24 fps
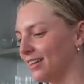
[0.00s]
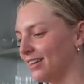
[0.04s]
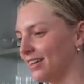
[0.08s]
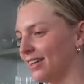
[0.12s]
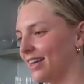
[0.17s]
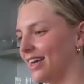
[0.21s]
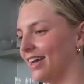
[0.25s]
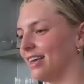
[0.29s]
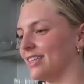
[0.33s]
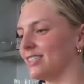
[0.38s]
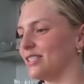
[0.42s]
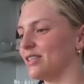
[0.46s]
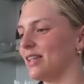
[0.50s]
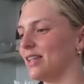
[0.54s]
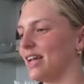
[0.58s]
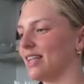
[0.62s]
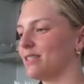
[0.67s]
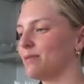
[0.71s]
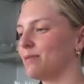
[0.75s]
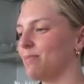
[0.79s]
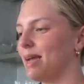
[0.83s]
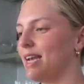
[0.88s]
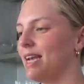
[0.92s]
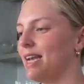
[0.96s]
Okay, so
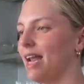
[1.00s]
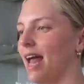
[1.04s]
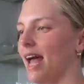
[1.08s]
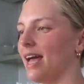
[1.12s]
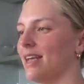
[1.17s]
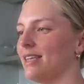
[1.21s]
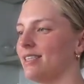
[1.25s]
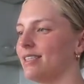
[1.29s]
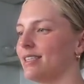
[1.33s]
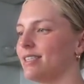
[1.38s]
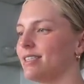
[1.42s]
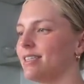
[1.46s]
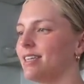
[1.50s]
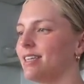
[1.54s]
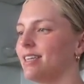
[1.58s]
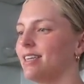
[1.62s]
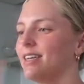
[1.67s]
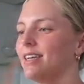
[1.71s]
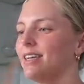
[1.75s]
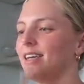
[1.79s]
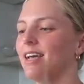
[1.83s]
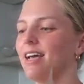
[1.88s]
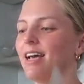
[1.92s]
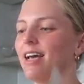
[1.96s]
that's my nest
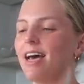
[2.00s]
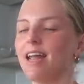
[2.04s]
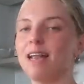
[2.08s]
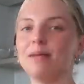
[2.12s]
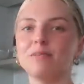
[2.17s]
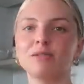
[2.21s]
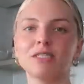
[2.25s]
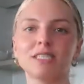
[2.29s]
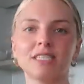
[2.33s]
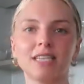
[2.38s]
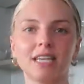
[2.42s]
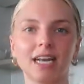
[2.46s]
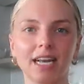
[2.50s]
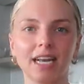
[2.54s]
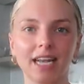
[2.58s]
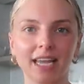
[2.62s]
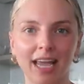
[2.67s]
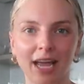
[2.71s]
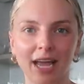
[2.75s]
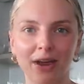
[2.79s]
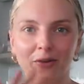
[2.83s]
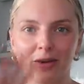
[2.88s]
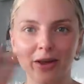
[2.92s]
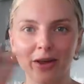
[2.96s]
and I'm just gonna
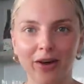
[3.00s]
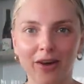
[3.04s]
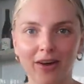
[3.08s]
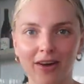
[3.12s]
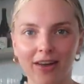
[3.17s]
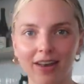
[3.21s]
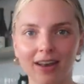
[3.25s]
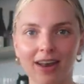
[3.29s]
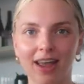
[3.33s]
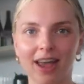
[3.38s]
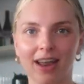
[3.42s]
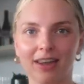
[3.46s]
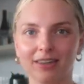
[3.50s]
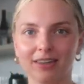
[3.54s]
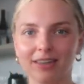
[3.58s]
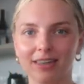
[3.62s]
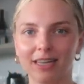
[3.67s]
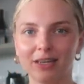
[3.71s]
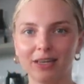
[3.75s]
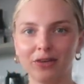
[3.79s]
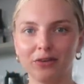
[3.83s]
carry on and I'll let